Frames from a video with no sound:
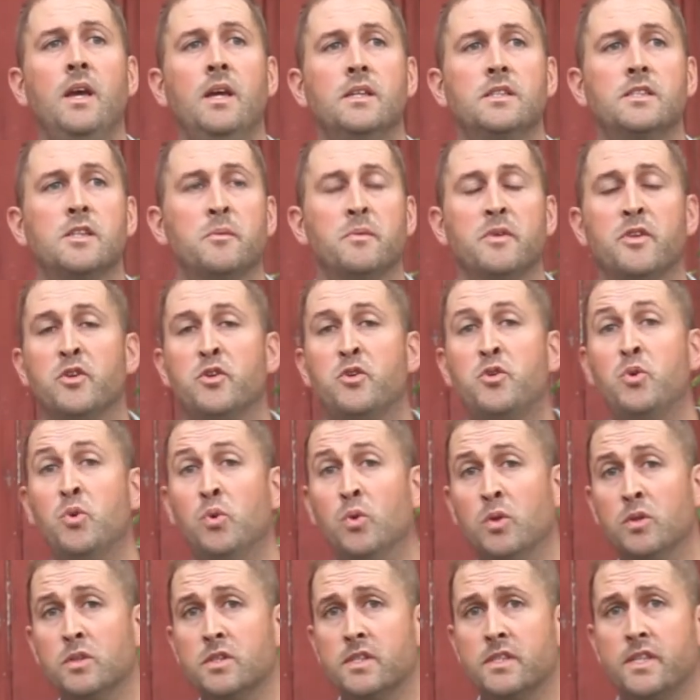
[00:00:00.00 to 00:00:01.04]
Some of the
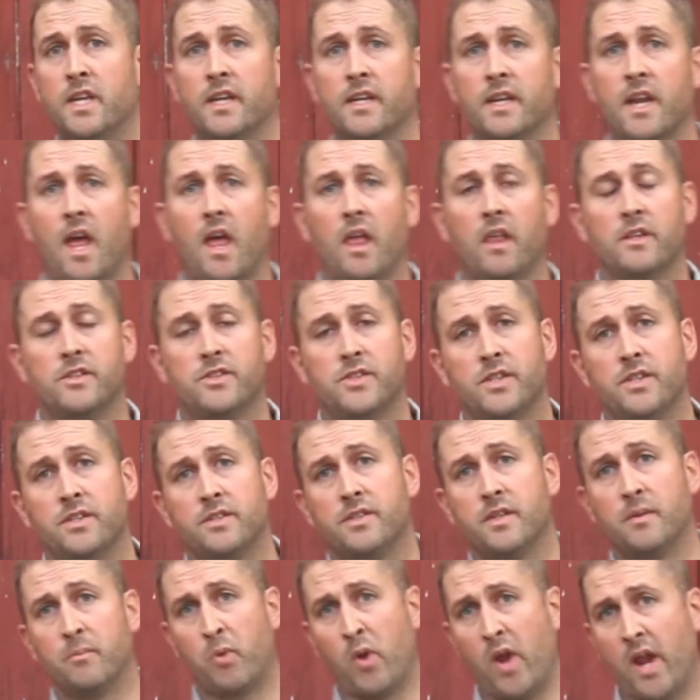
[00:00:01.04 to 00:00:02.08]
tools and
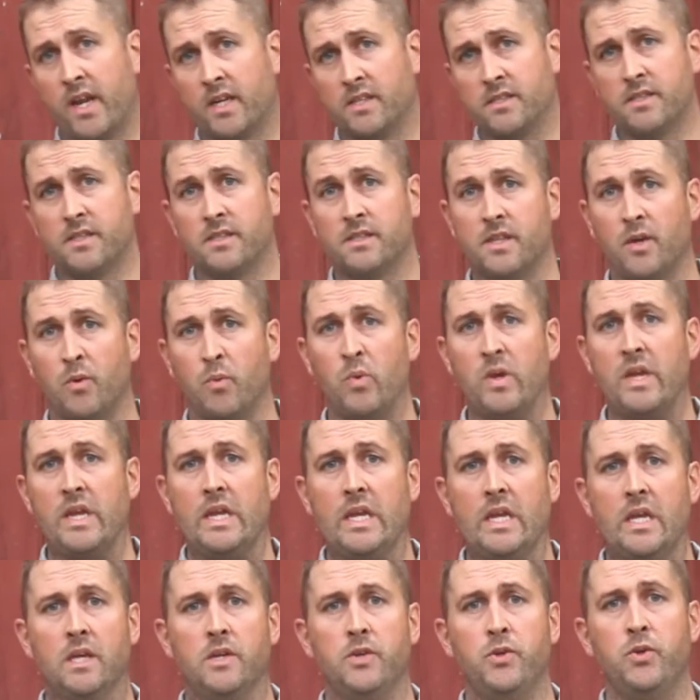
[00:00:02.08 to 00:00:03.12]
technologies and practices that
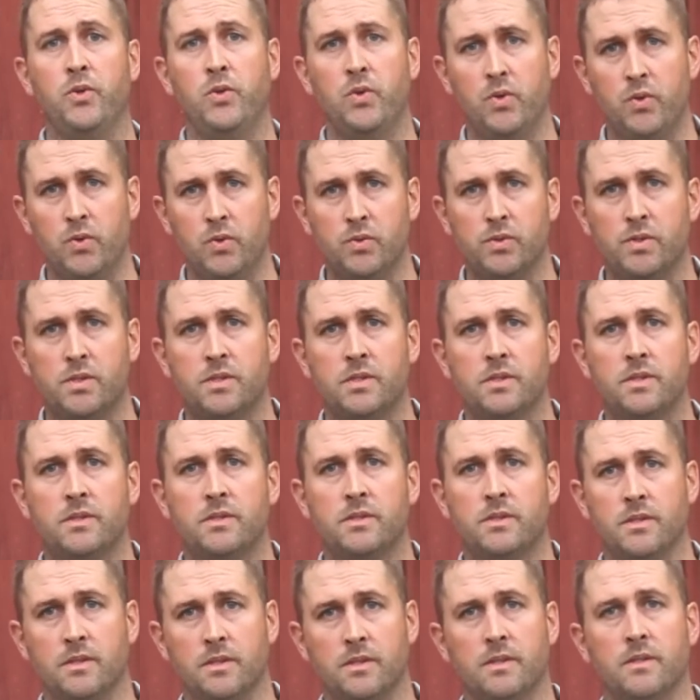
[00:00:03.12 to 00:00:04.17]
we use
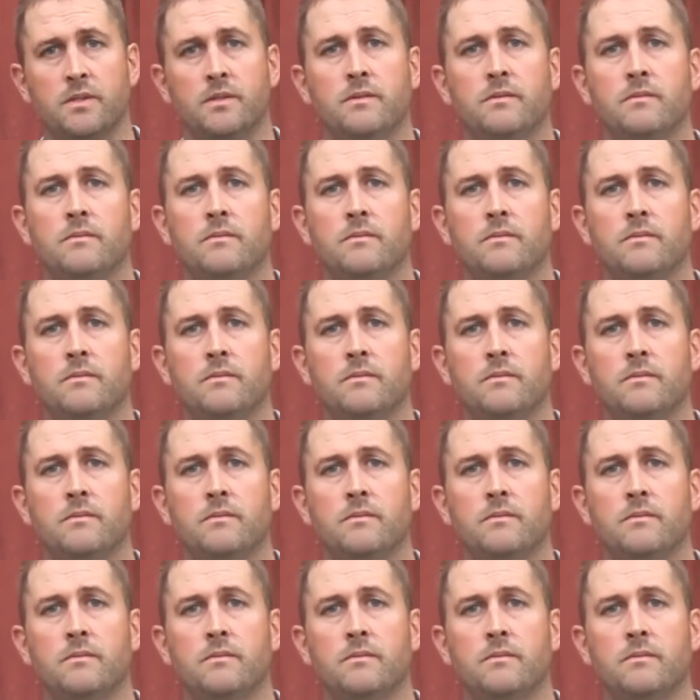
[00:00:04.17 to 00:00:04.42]
to